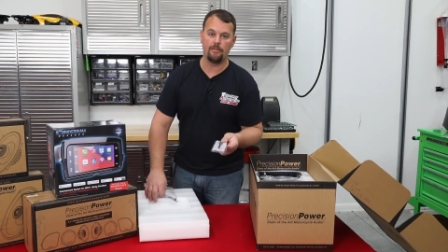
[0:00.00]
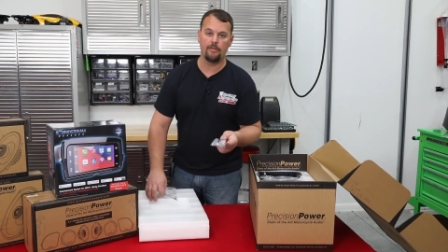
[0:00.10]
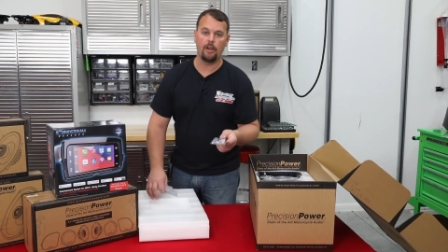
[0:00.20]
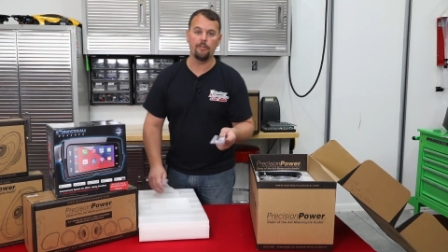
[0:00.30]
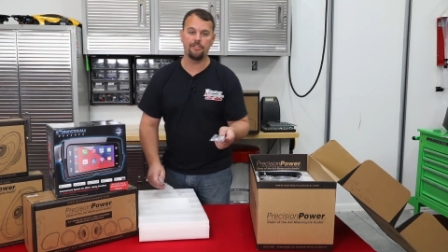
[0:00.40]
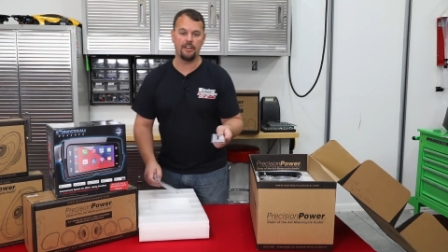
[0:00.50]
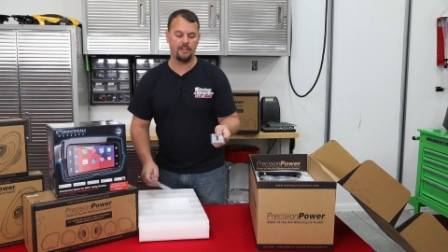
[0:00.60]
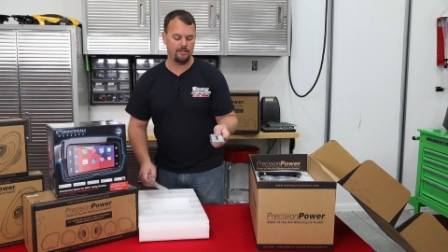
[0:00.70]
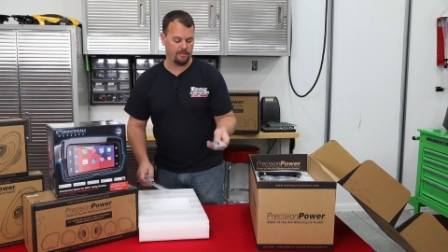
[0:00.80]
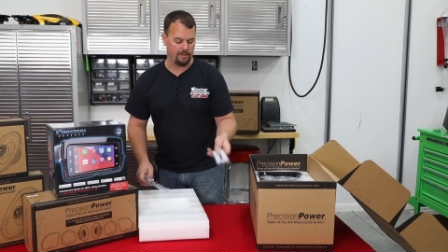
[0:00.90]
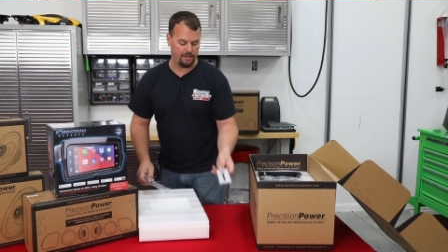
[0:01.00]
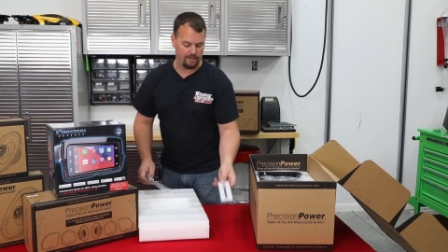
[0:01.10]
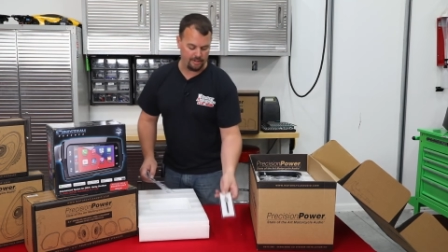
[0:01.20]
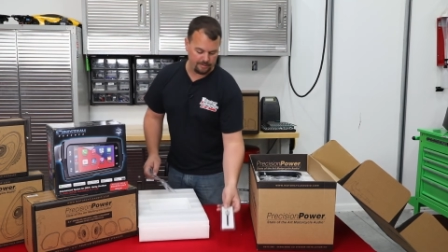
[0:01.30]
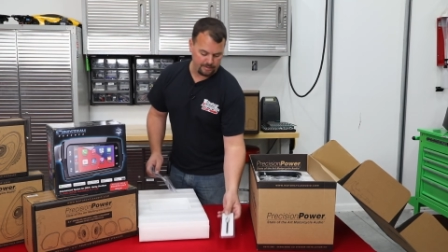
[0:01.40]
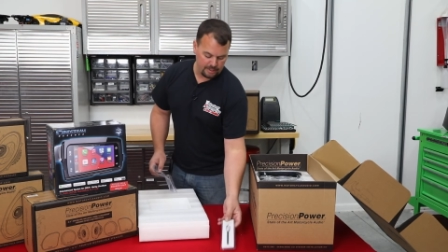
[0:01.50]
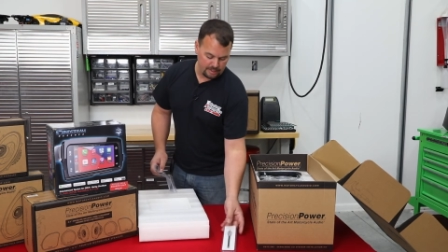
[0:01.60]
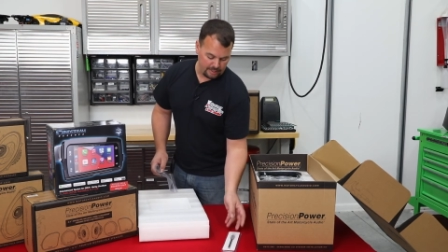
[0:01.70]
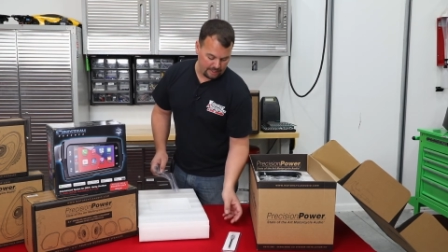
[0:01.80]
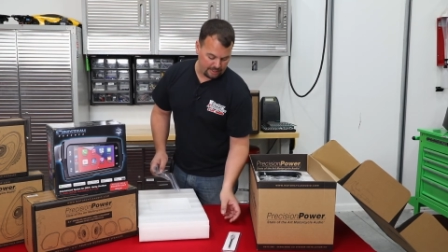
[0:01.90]
hole saw or
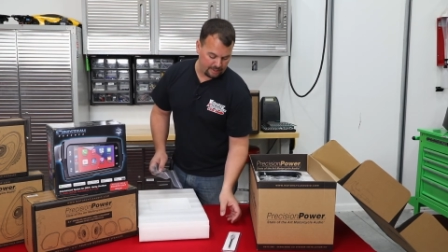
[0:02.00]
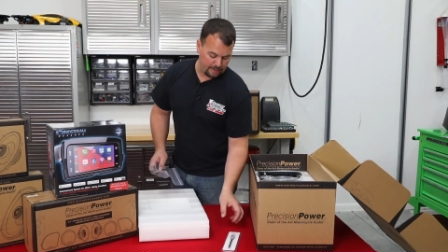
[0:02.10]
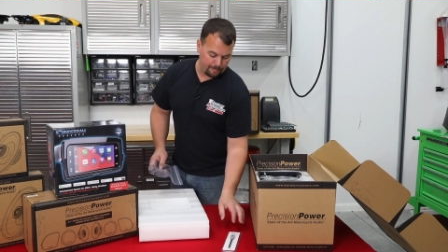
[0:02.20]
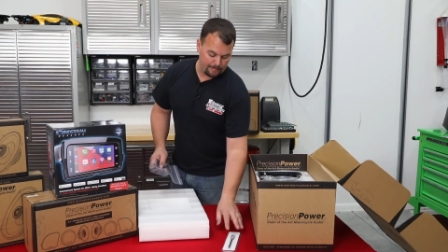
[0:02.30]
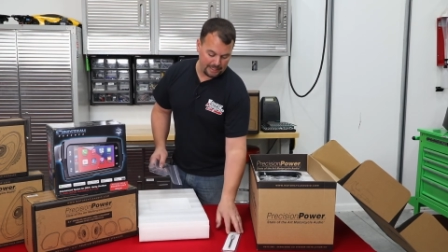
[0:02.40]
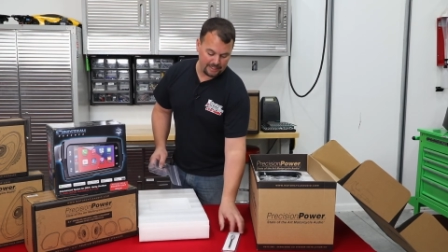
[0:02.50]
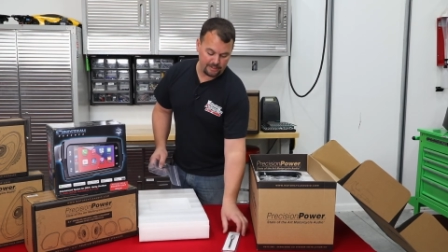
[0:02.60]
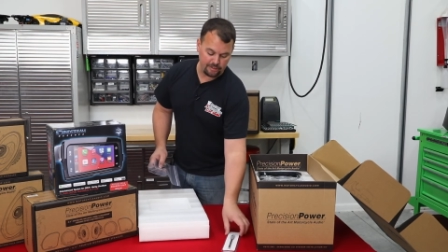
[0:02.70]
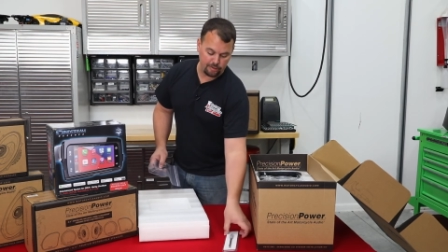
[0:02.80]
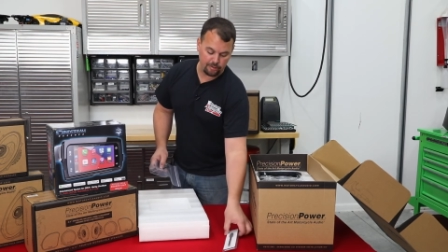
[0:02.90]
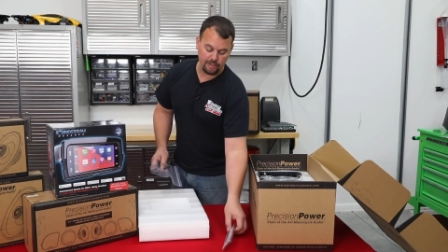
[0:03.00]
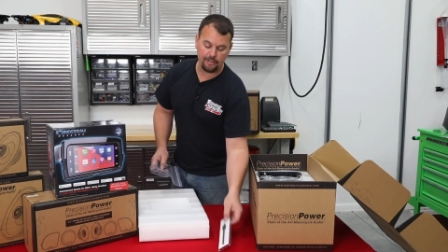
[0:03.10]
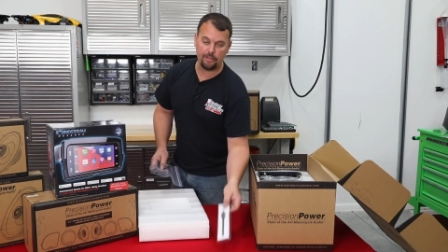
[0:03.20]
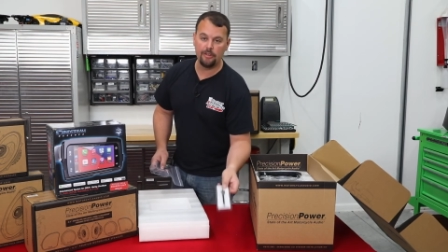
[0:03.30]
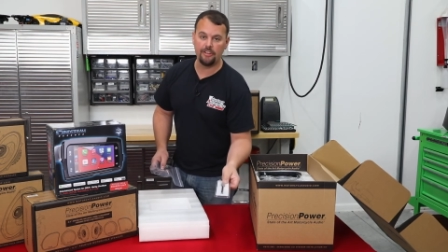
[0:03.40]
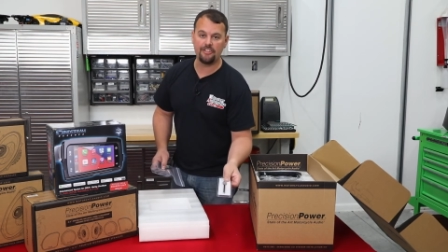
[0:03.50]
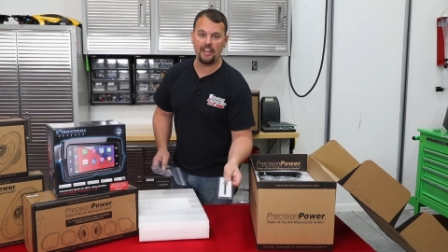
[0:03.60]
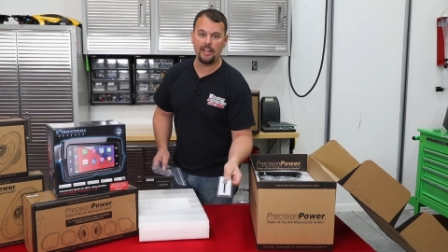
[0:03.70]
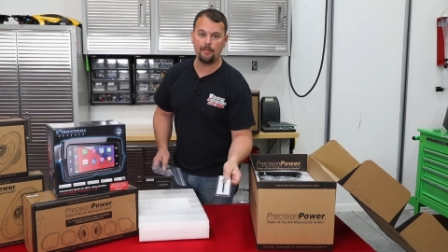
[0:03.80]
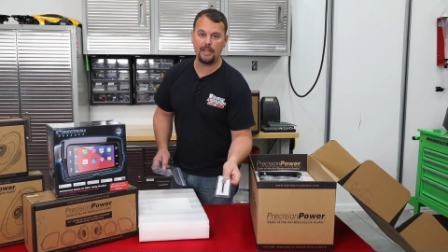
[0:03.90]
a bit to drill through the
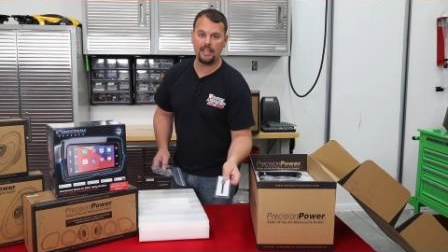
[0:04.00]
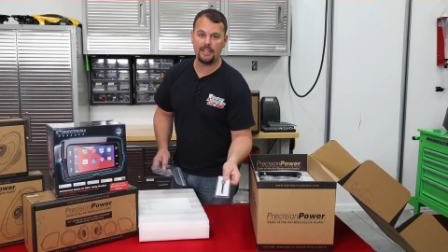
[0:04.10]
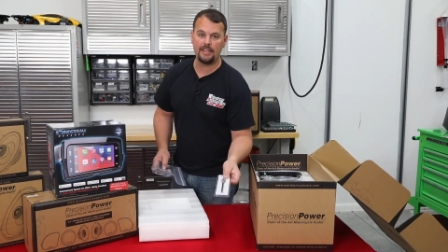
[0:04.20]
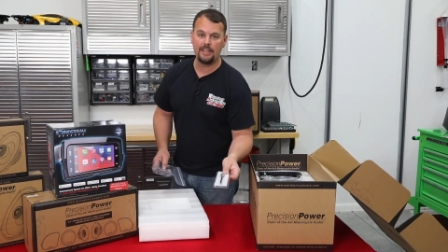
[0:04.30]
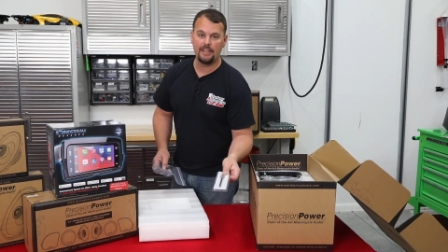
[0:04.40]
side bag.